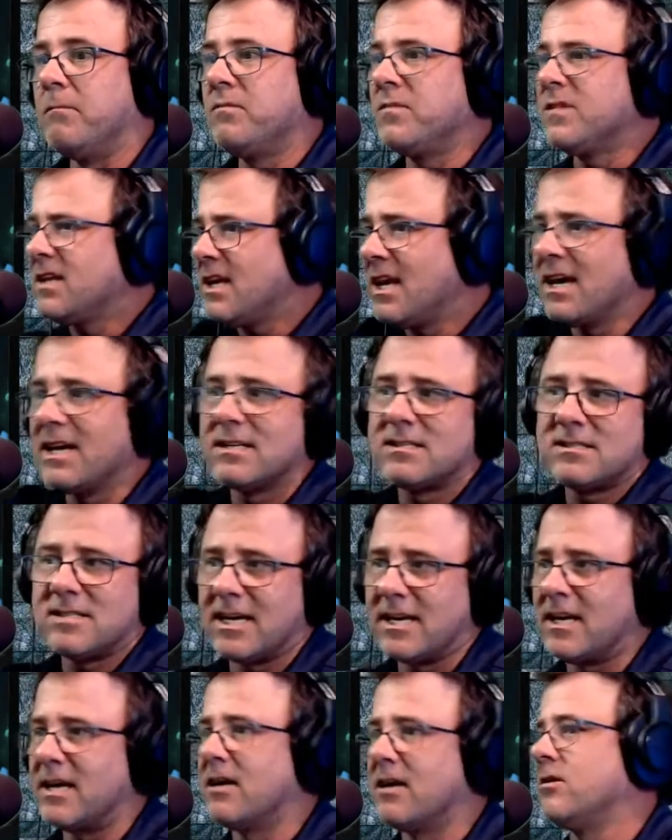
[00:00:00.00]
yes,
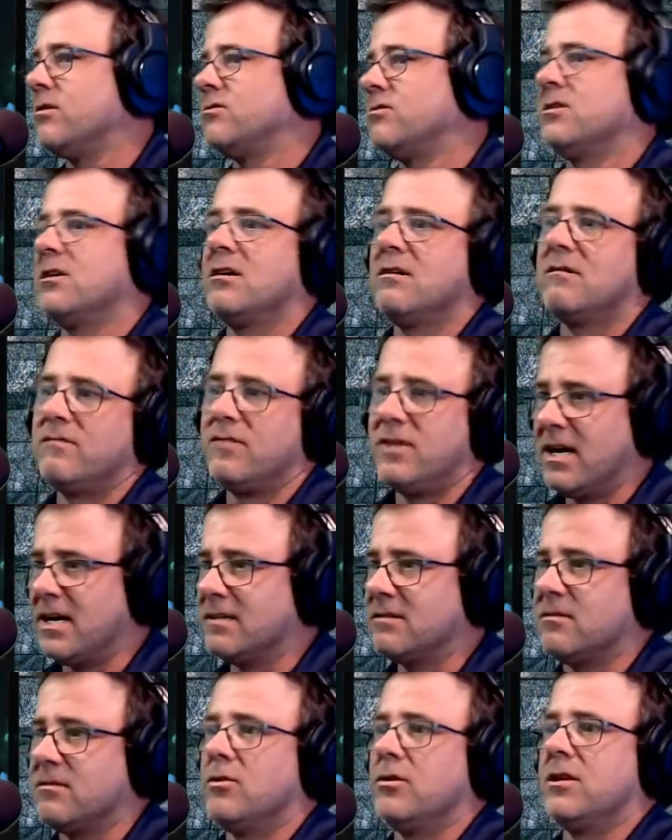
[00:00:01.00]
take care of yourself.
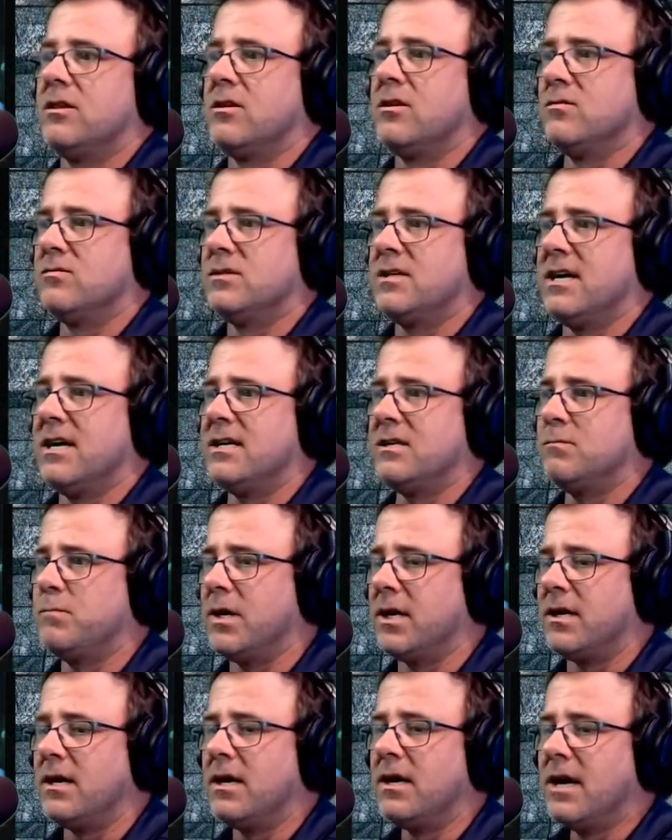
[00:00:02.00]
Yes, look at those things,
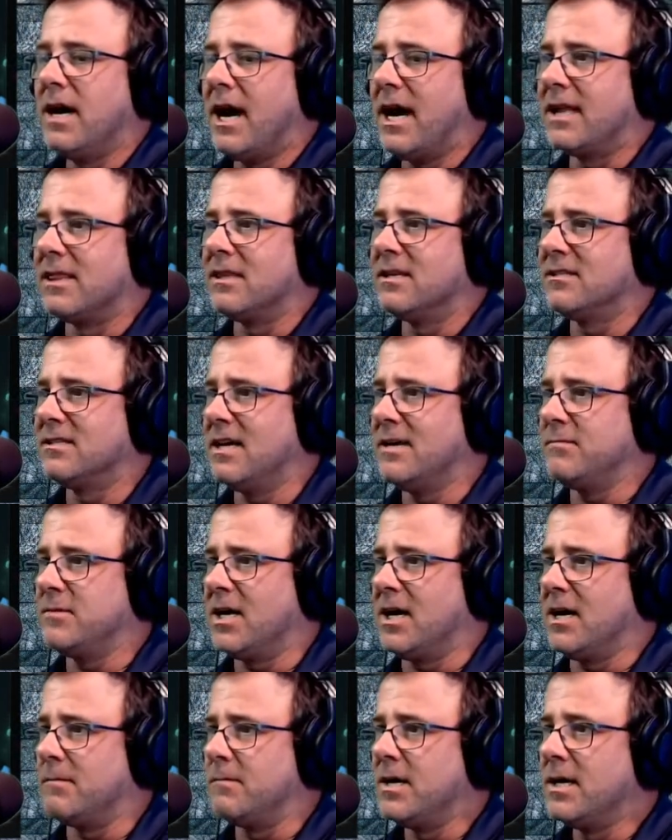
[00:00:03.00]
but at the same
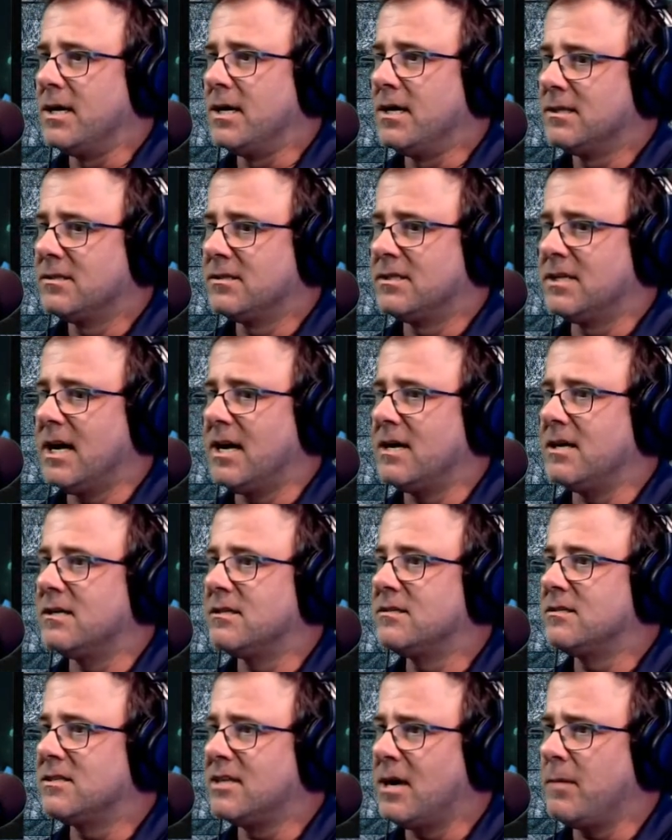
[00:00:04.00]
time,
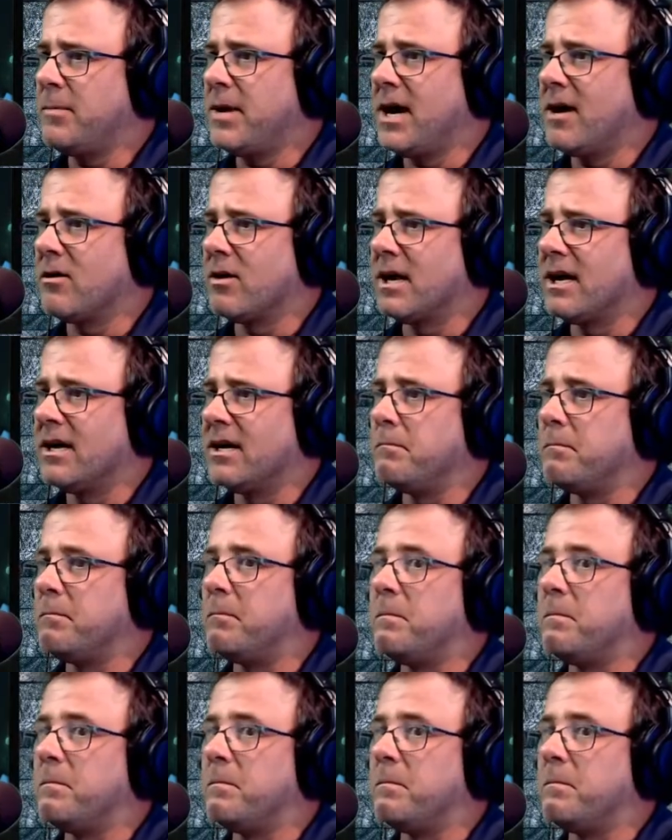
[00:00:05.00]
step out and